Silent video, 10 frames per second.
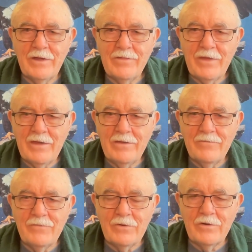I thank
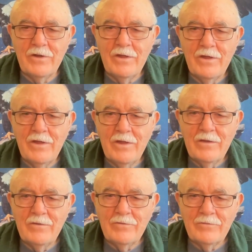you for
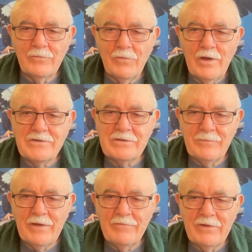
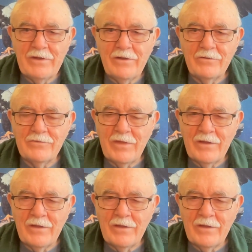watching my videos.